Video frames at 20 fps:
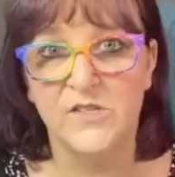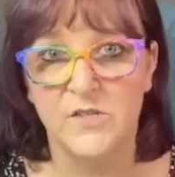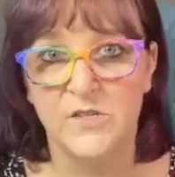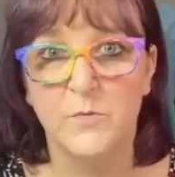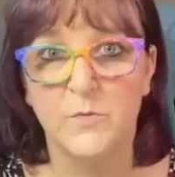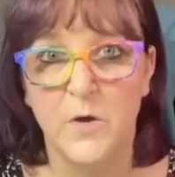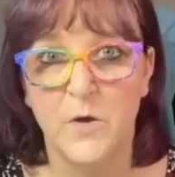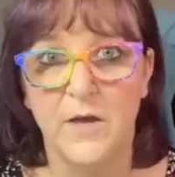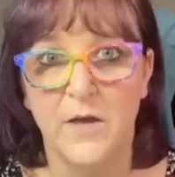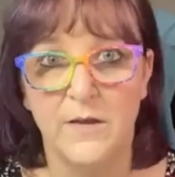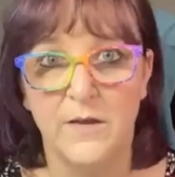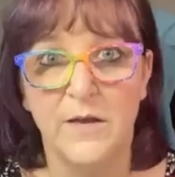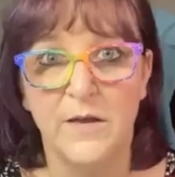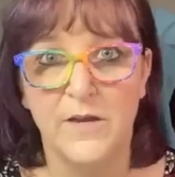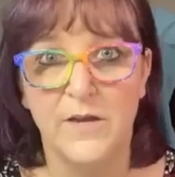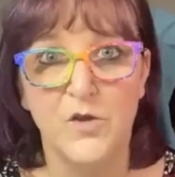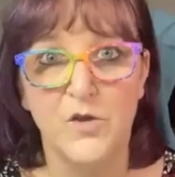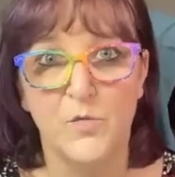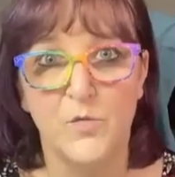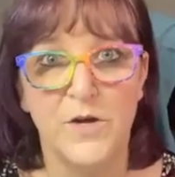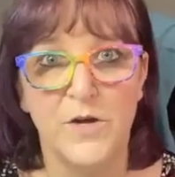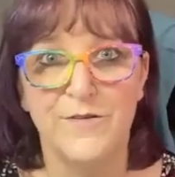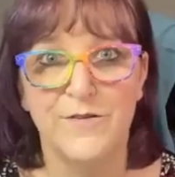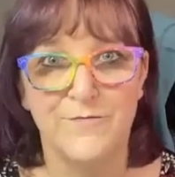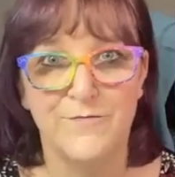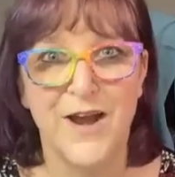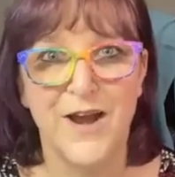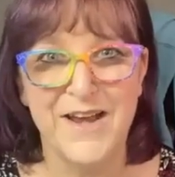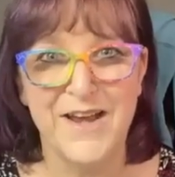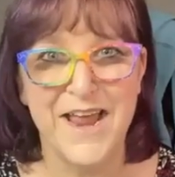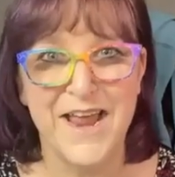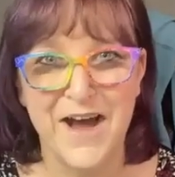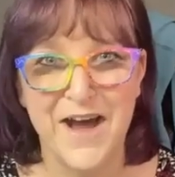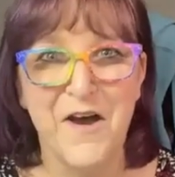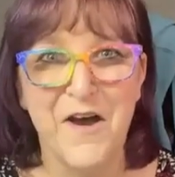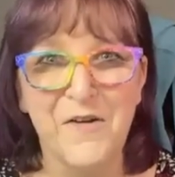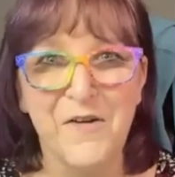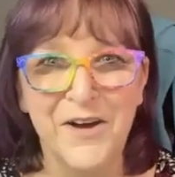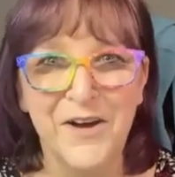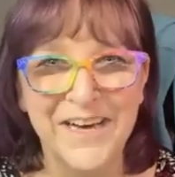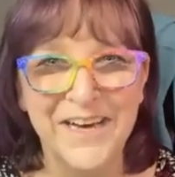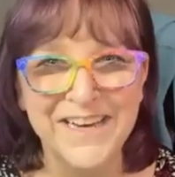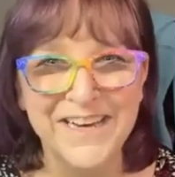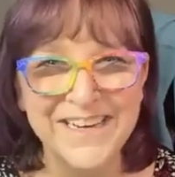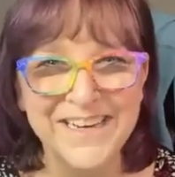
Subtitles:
I just want a new one right now.